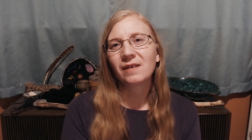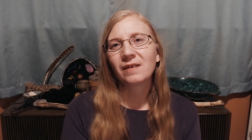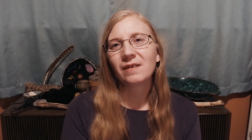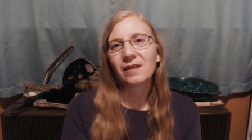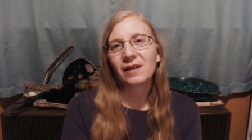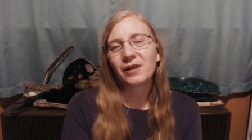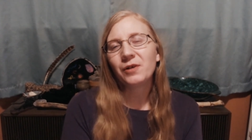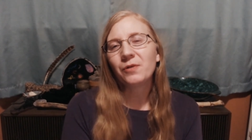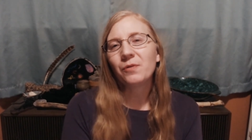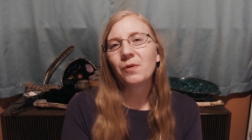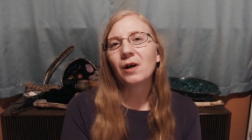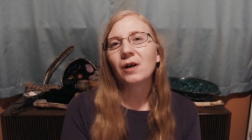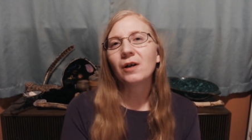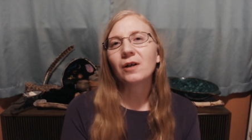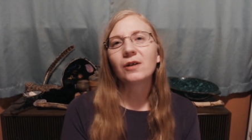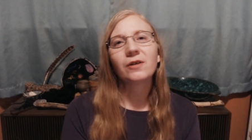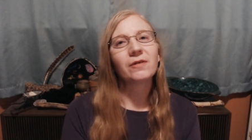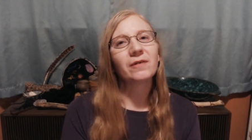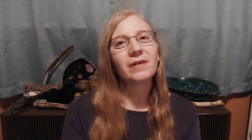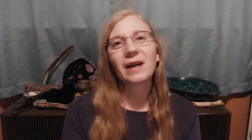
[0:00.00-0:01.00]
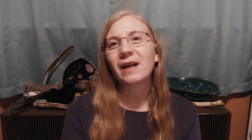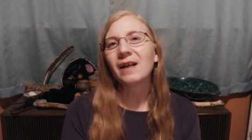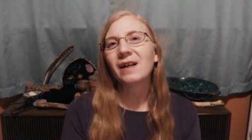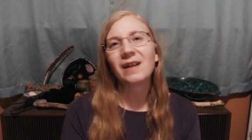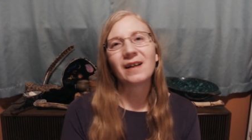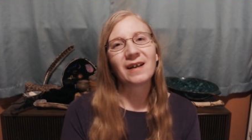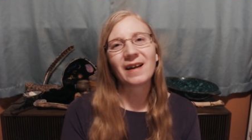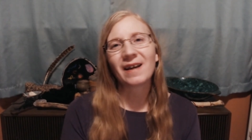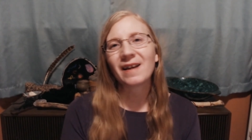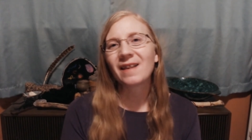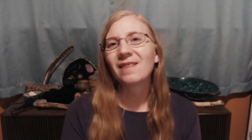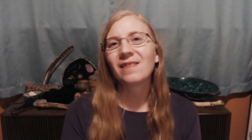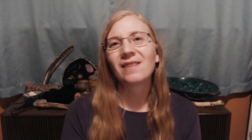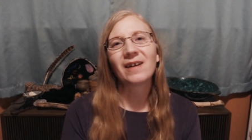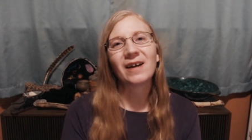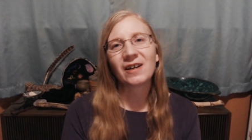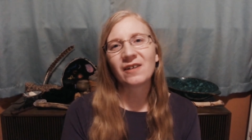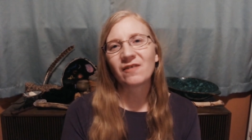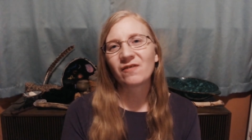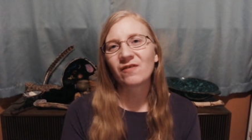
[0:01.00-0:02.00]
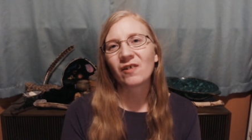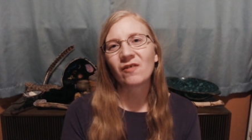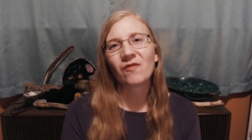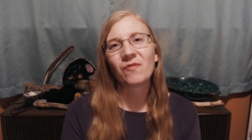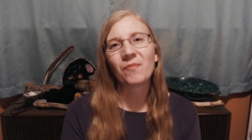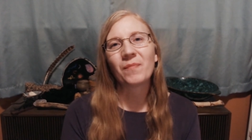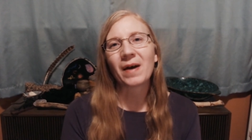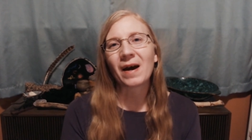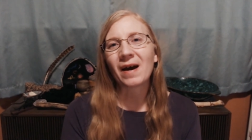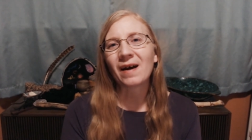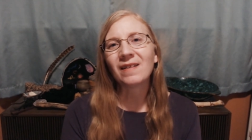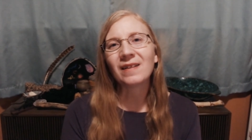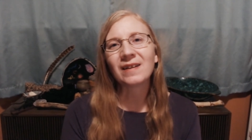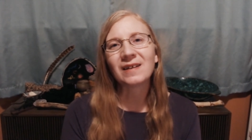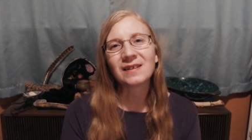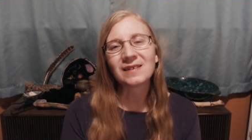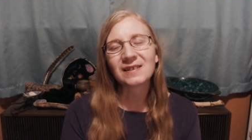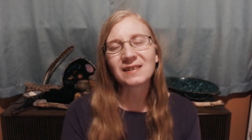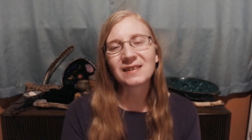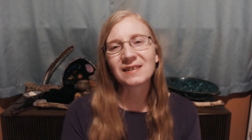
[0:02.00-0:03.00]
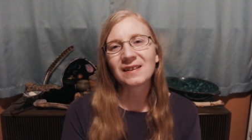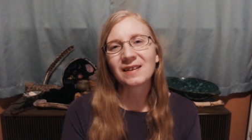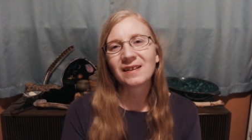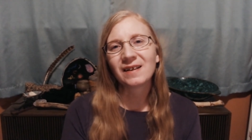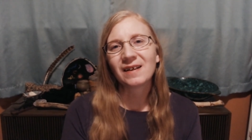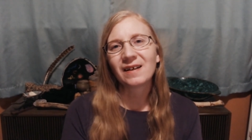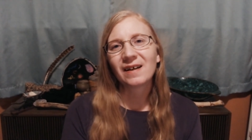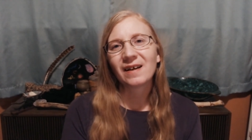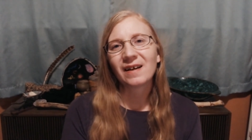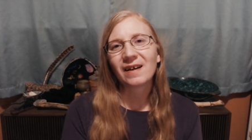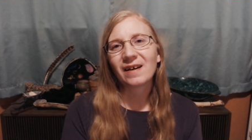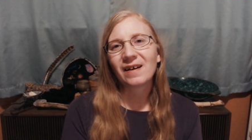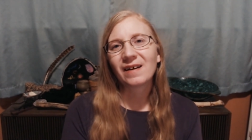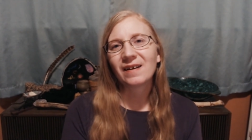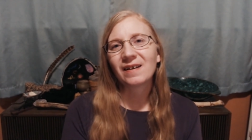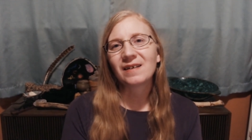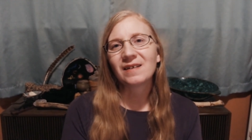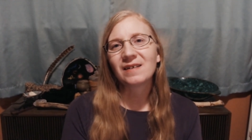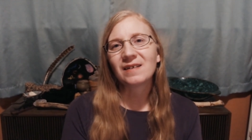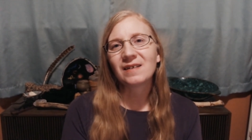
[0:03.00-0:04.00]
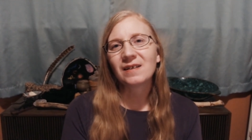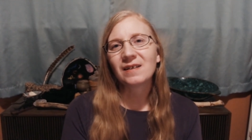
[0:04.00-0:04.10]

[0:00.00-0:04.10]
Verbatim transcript: that you are creating a life of balance and